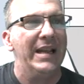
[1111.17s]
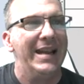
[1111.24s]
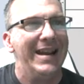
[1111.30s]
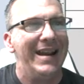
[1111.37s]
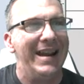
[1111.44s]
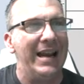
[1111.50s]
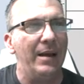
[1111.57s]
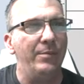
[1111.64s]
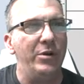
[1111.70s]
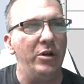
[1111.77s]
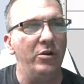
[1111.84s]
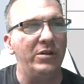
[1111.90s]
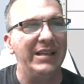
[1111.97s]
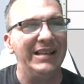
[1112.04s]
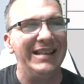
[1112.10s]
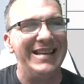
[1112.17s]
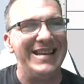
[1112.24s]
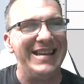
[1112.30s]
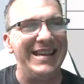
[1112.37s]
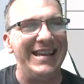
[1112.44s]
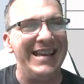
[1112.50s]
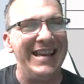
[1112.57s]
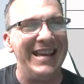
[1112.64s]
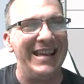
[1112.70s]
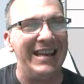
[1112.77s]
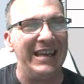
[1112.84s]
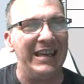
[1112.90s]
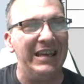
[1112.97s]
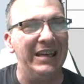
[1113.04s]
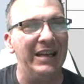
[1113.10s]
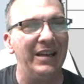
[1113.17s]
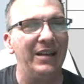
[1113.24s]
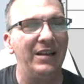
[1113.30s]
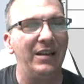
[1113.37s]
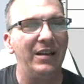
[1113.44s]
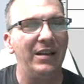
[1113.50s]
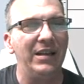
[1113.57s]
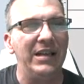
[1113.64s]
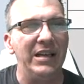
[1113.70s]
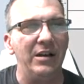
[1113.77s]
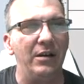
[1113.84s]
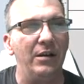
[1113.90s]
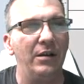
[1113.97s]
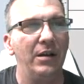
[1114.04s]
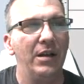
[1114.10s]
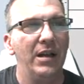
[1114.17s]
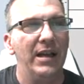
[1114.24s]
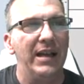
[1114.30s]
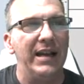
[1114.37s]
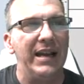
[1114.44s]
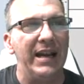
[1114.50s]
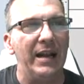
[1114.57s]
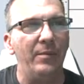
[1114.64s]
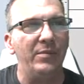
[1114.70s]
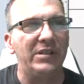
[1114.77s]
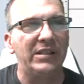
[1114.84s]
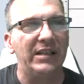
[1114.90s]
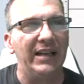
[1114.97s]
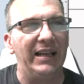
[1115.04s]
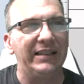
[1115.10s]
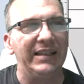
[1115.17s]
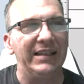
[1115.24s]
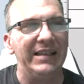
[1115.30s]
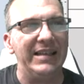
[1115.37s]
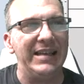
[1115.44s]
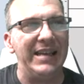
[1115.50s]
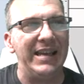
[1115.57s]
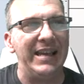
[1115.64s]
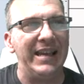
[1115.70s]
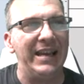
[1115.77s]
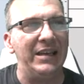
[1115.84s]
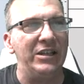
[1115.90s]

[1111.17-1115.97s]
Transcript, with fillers: and I'm using the end here, and I'm selecting the end.